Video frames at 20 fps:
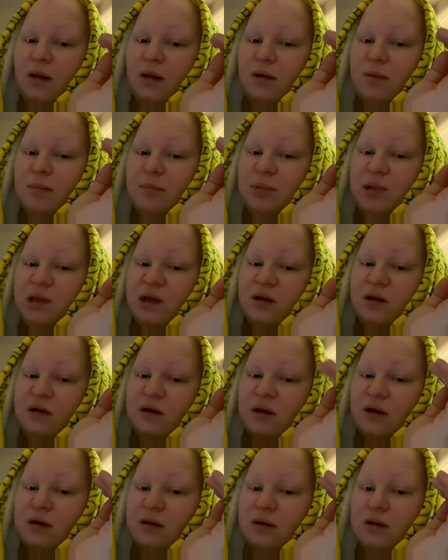
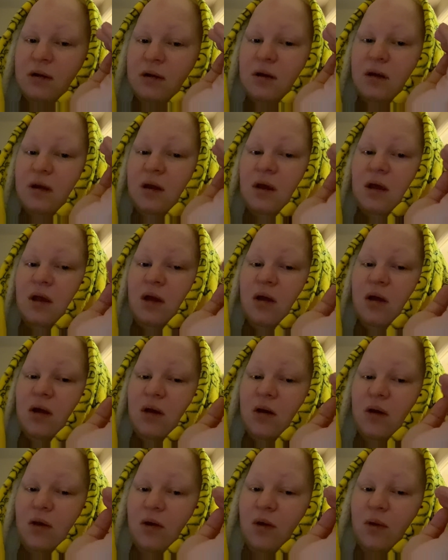bleeding.
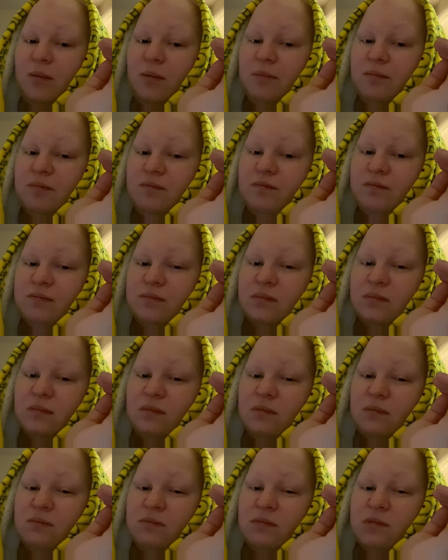
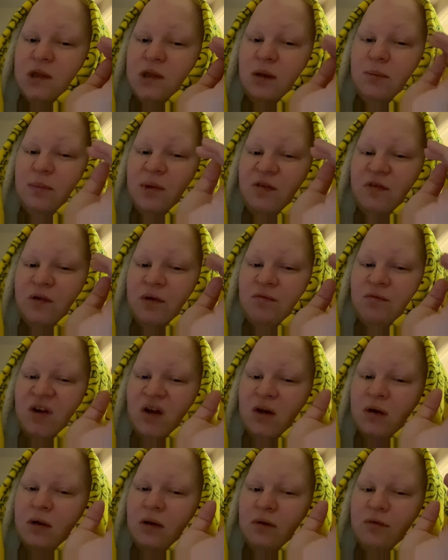Tell me if I'm wrong,